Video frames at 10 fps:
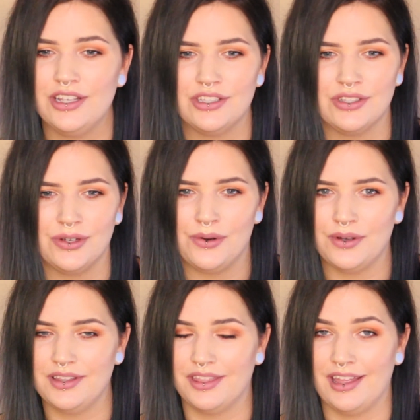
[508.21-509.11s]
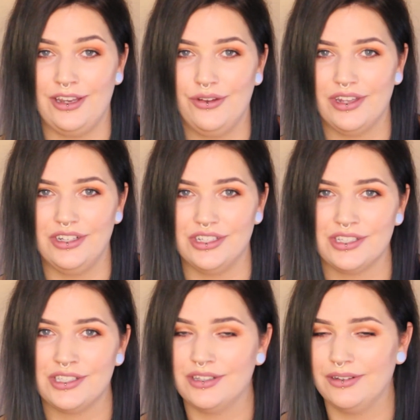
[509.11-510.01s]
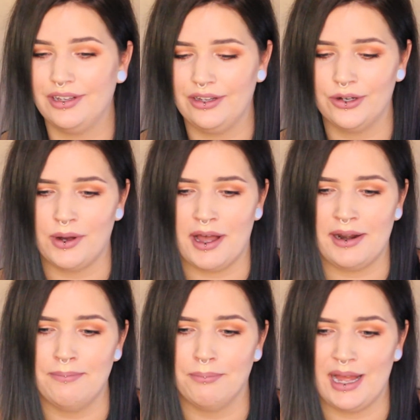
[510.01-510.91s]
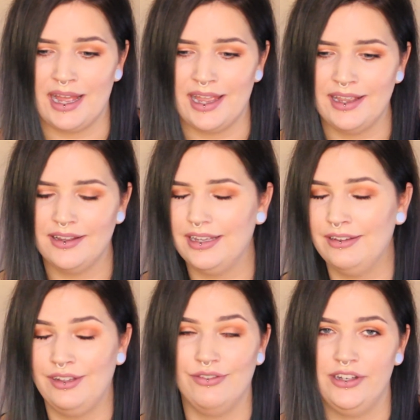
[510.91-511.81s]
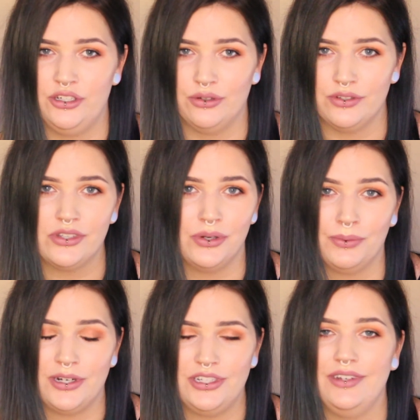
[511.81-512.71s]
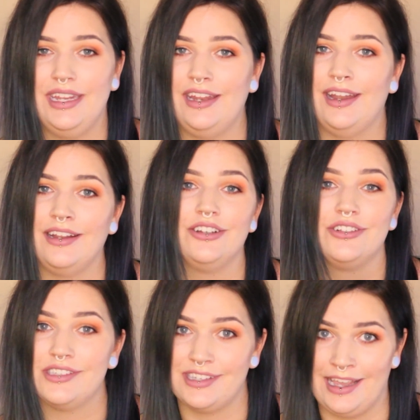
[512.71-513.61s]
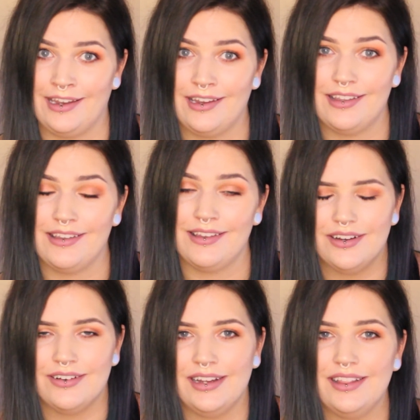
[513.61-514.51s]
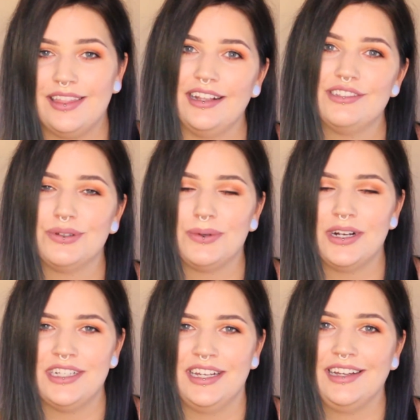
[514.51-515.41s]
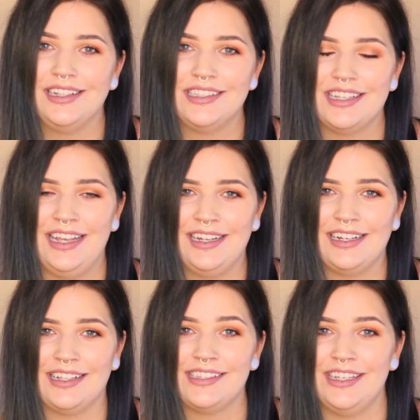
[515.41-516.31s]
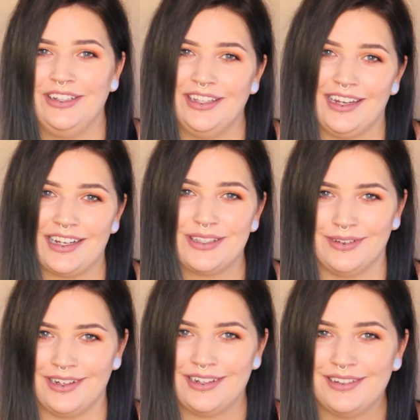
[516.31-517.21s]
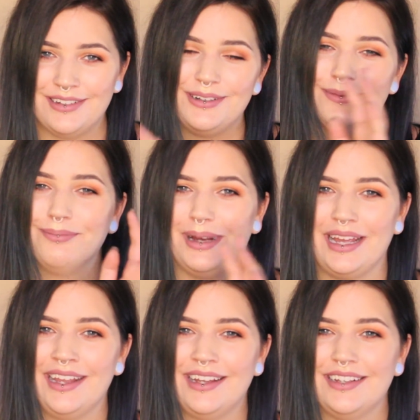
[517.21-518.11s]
so then you can just go out and buy individuals of what you need and you're set. Alright, thanks for watching guys and I'll see you in the next one. Bye.